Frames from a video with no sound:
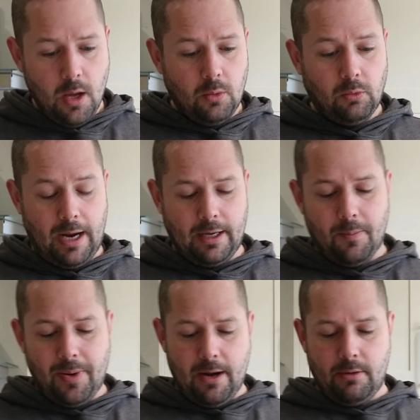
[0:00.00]
Right,
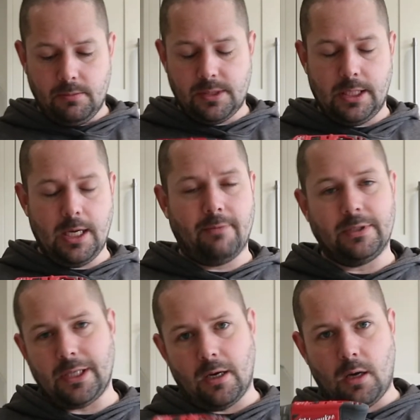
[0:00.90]
comparing them to the
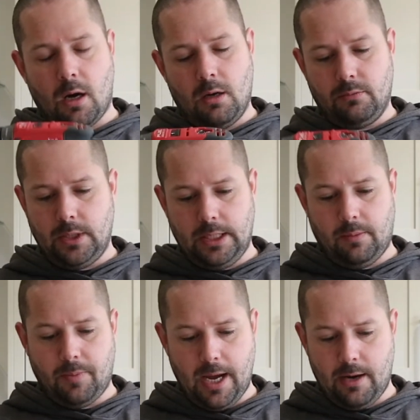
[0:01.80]
others, I can't really
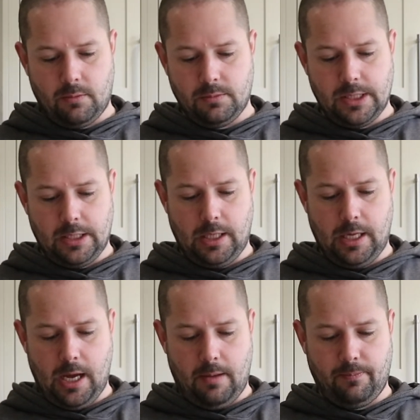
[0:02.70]
compare them to
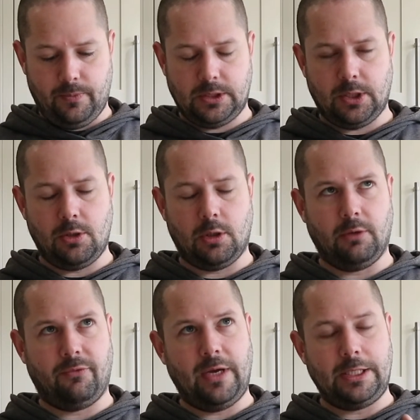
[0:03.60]
the, so you've got
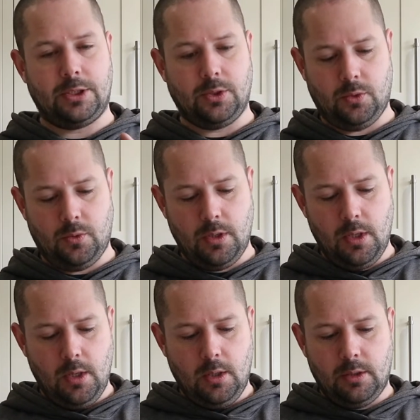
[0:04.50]
the Festool,
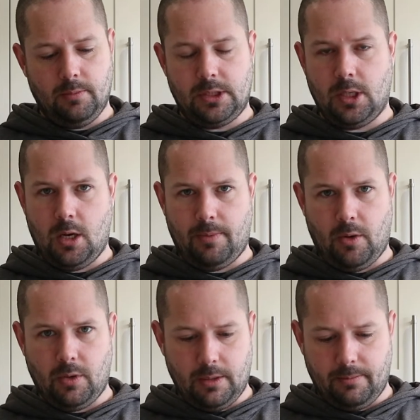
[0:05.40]
the
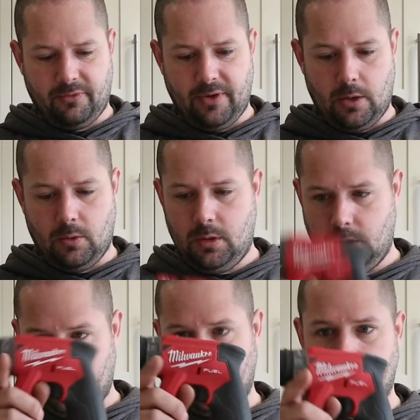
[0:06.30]
Metabo and the Mafel,
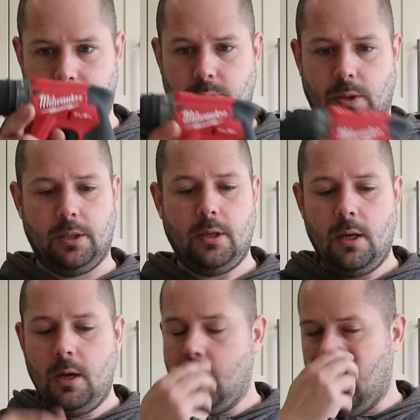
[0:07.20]
and then this one.
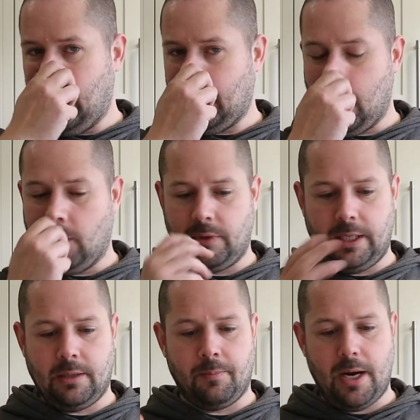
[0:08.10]
I can't
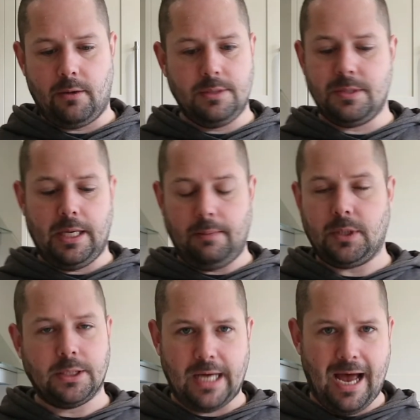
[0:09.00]
really compare them to them
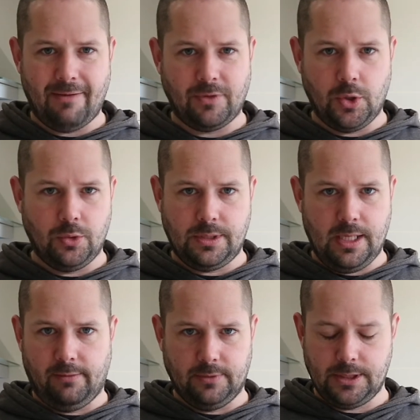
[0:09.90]
because I haven't used the
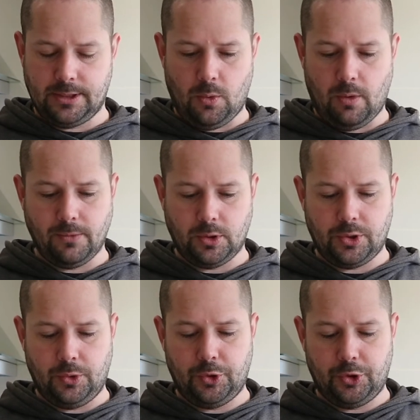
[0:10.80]
others, so I'm not
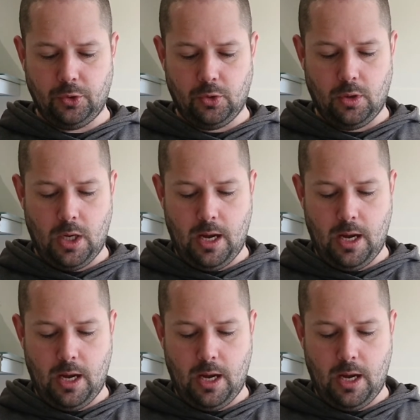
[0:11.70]
too sure.